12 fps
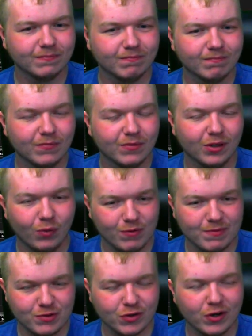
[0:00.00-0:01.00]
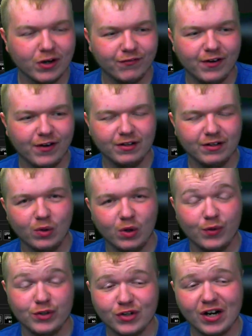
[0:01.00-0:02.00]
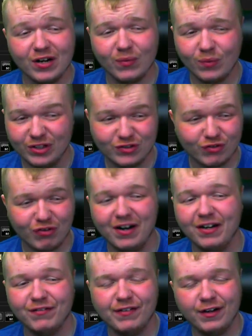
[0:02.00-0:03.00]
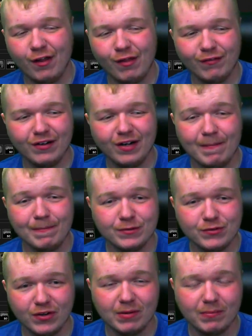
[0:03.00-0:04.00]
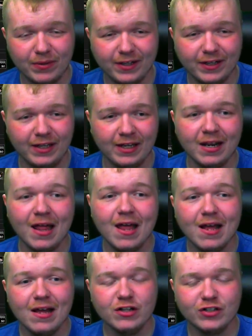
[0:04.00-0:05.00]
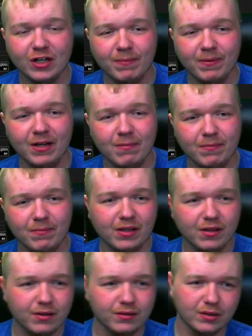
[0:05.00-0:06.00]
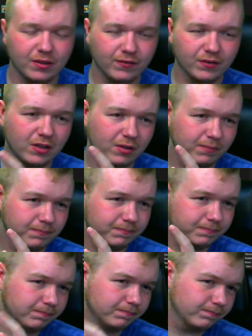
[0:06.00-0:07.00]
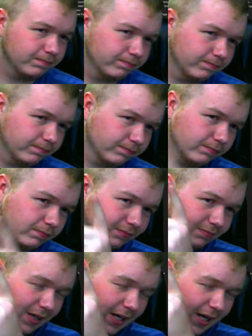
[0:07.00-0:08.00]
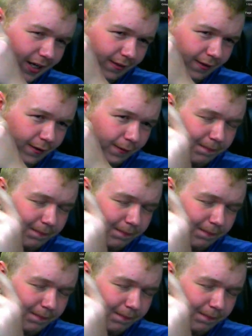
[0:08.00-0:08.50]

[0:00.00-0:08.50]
So we've been trying to find it, or we try we try to find another time to try to play it again trying to beat it because of um, mine there.